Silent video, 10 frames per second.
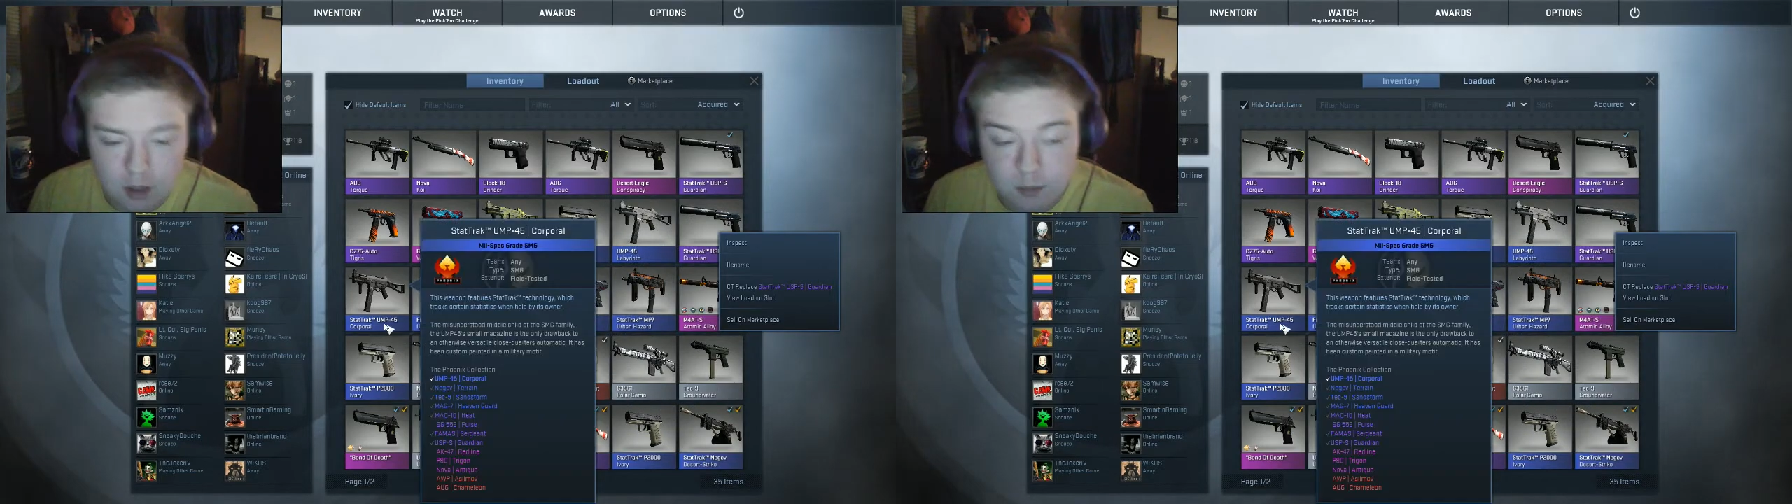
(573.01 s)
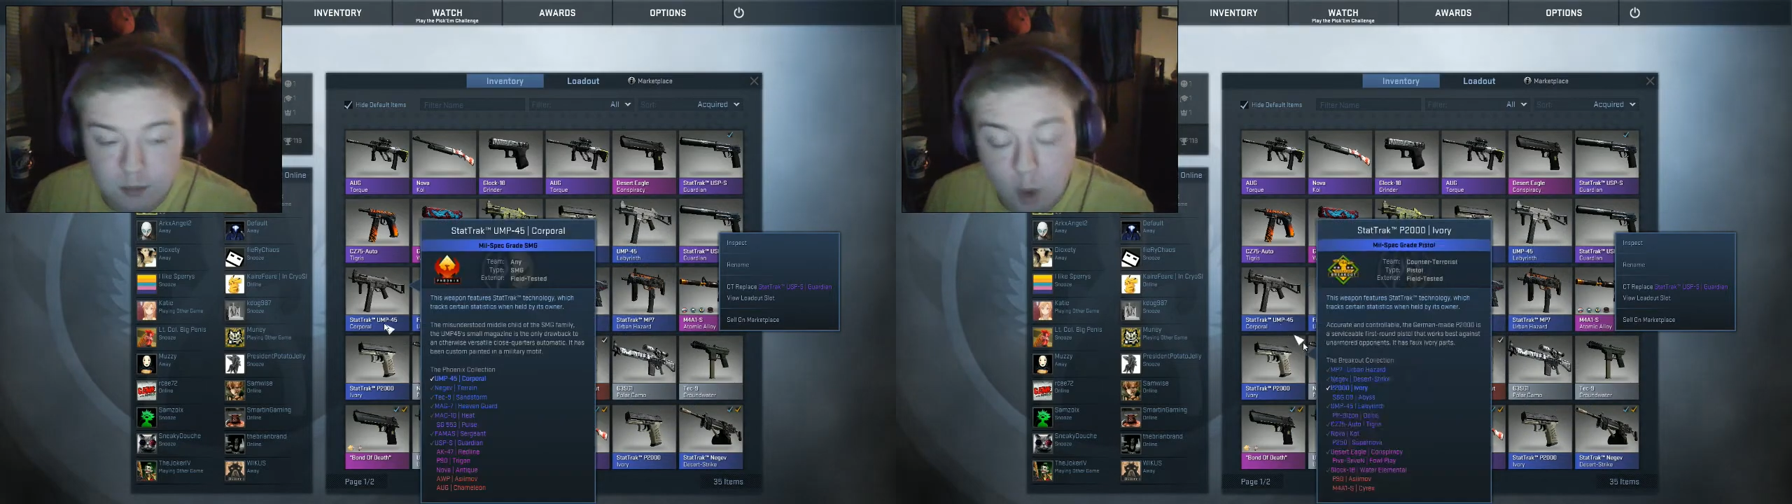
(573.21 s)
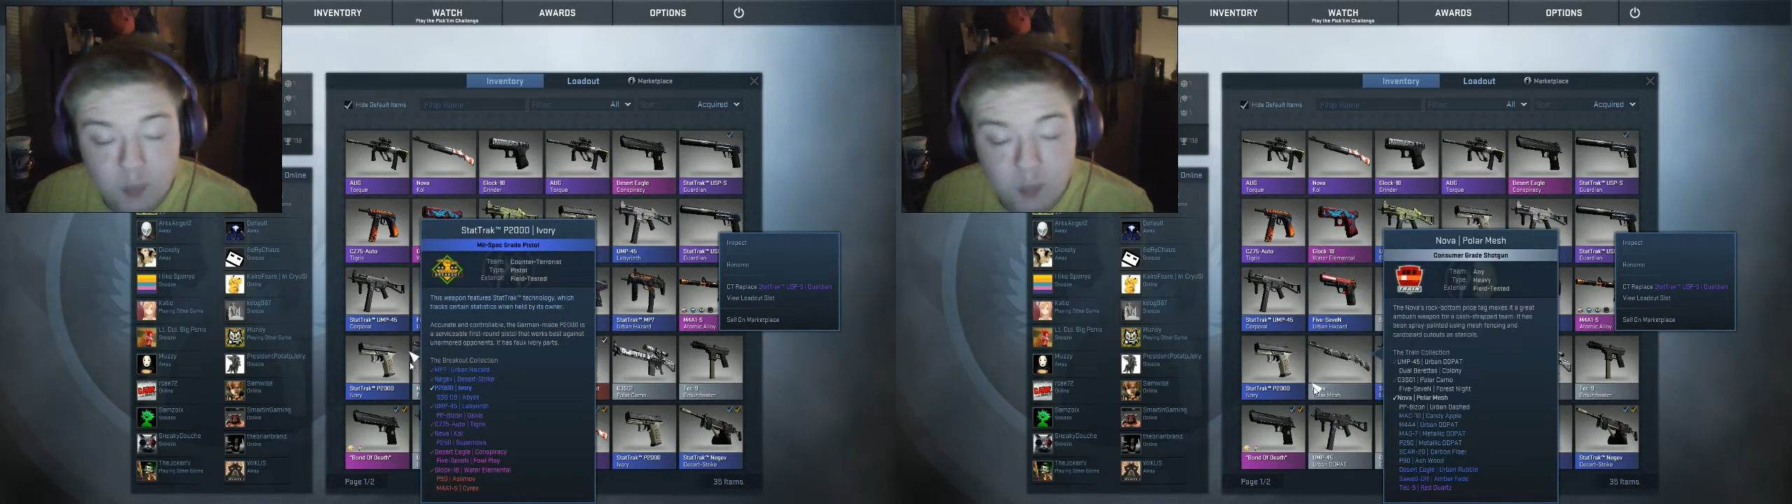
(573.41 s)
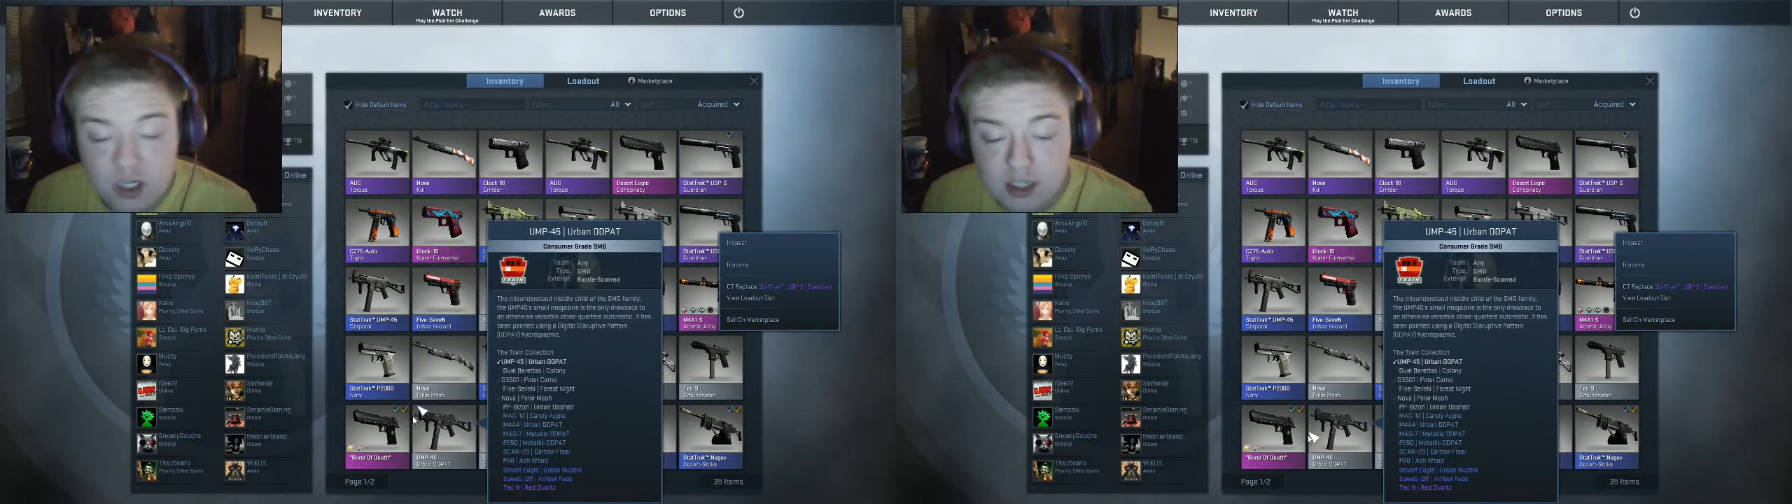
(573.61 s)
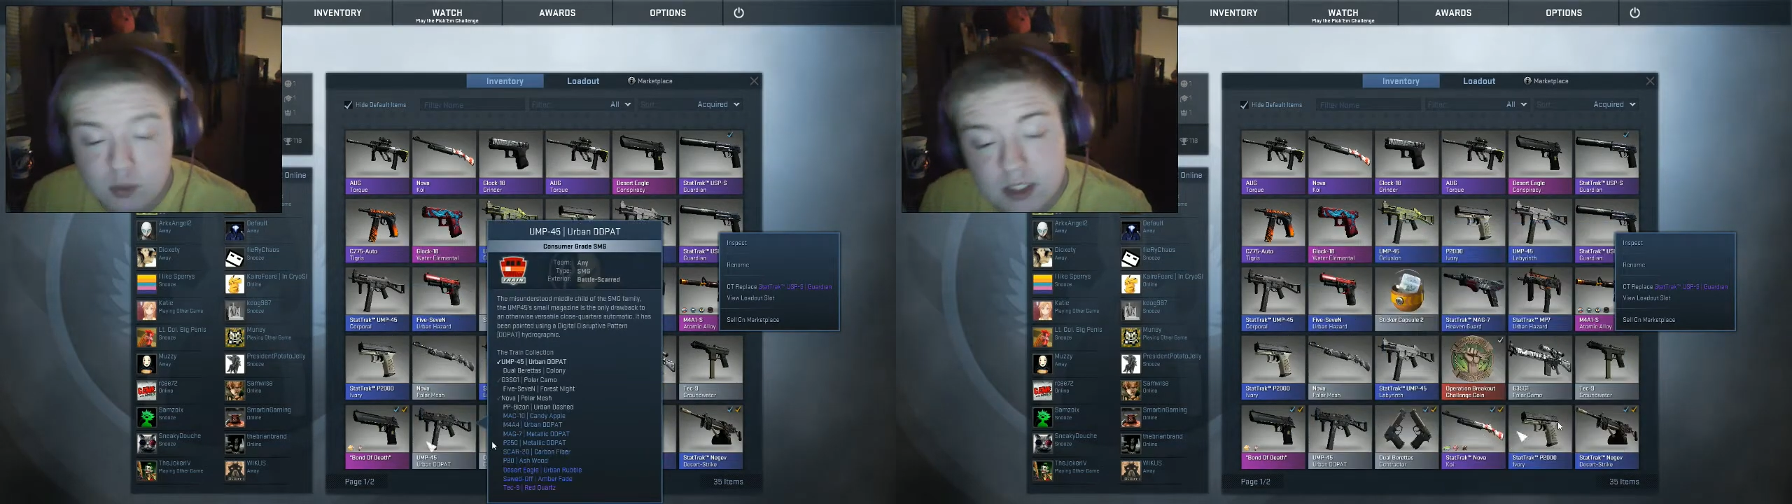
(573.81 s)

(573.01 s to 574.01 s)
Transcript: hope you guys really